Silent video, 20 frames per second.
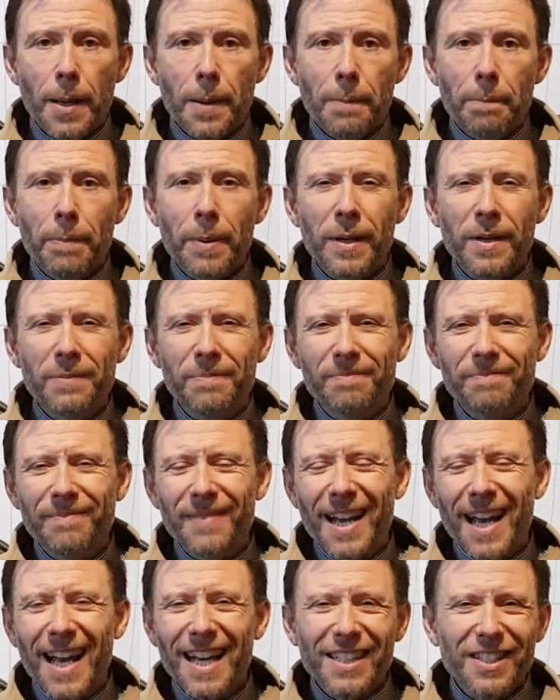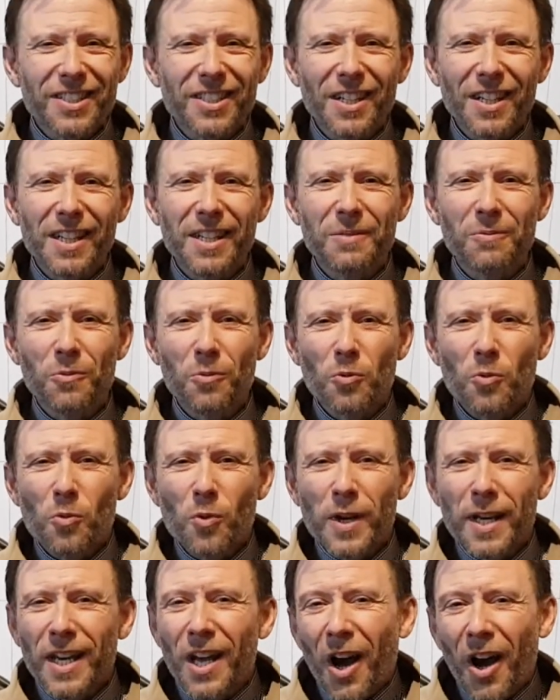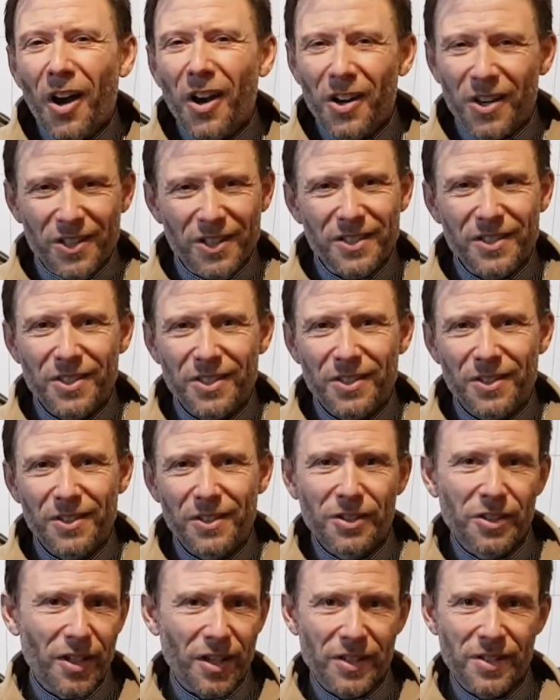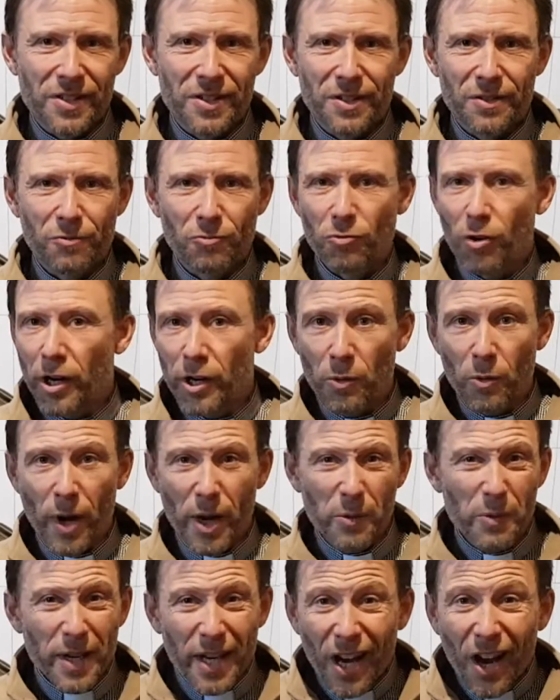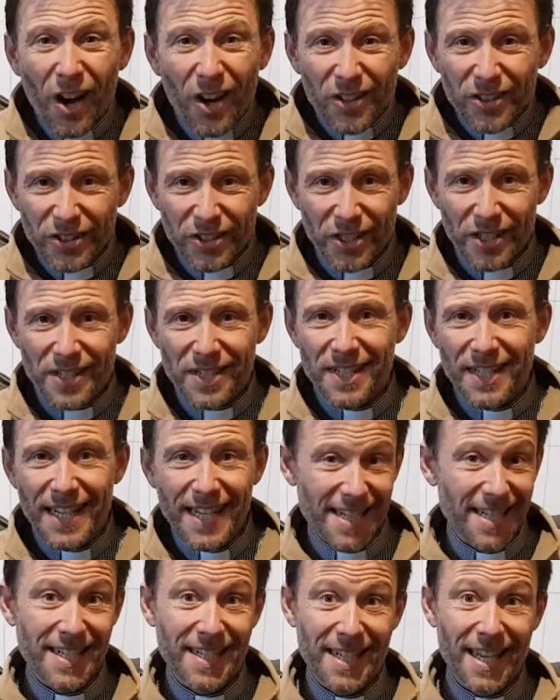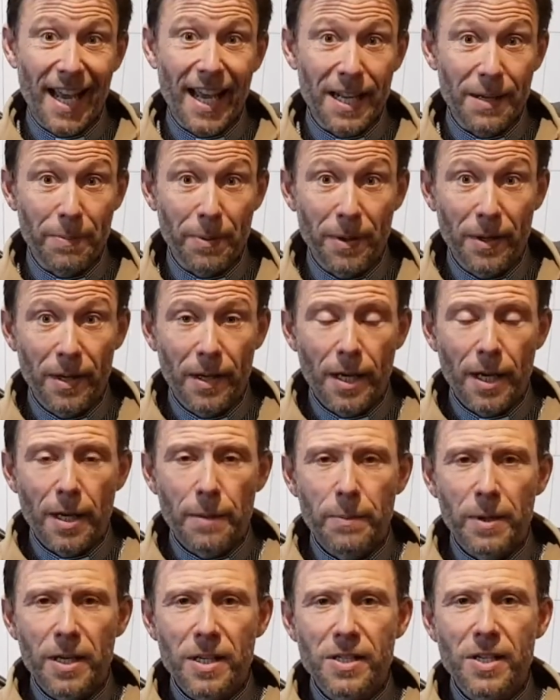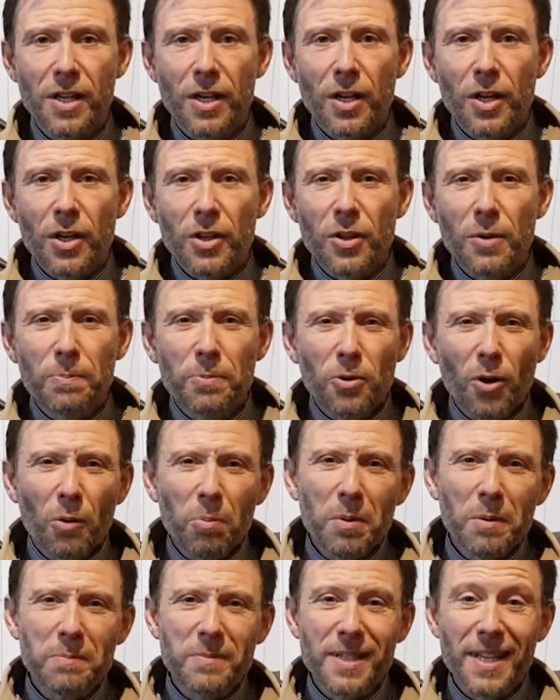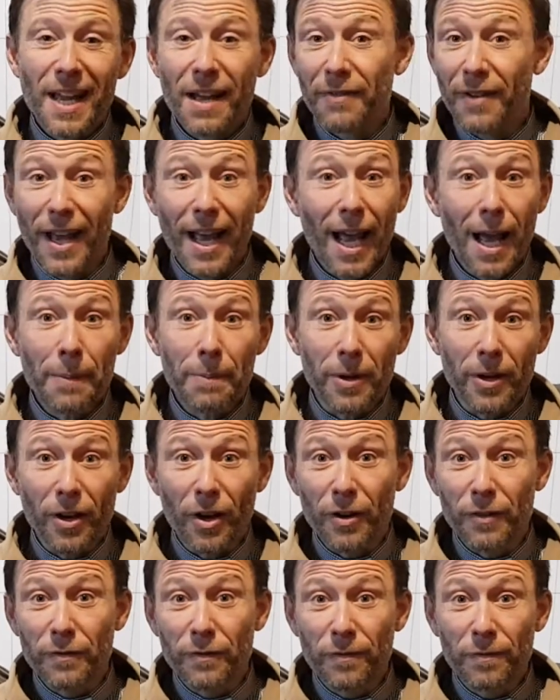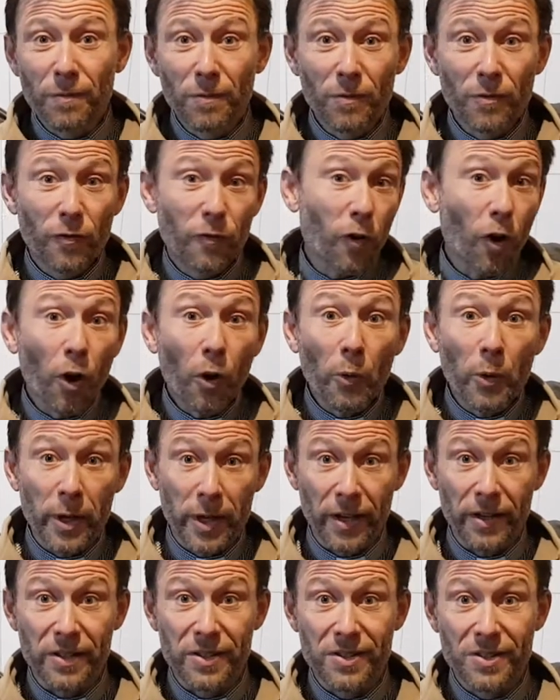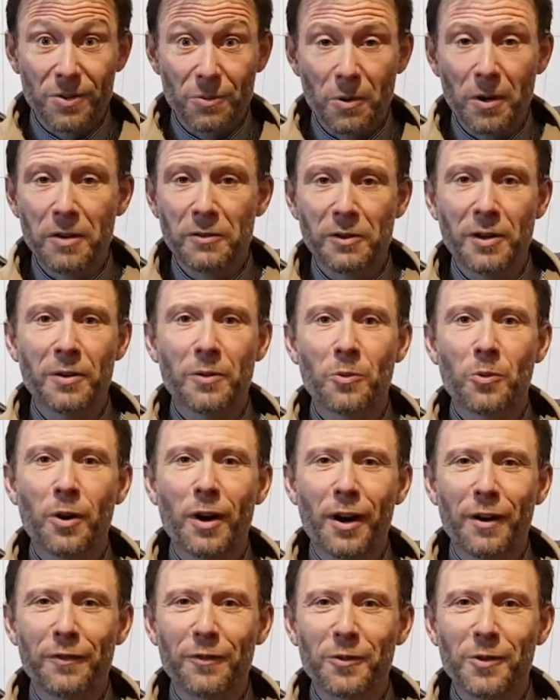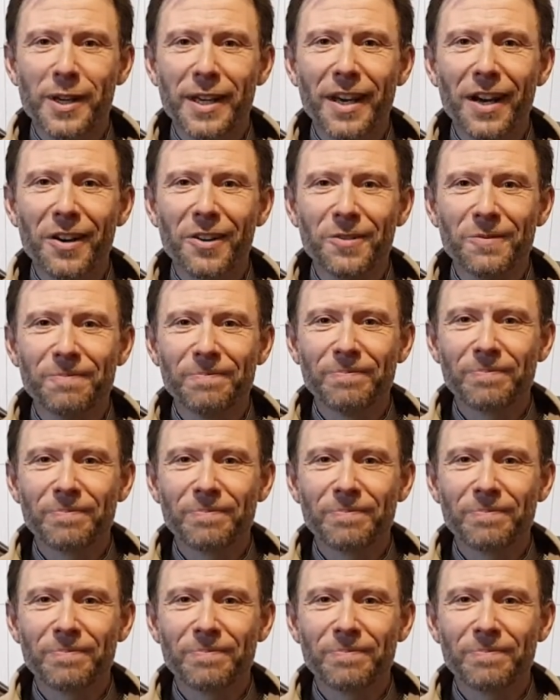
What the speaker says: But actually, we can't just run away. We can't just escape, because the problems have a habit of following us wherever we go.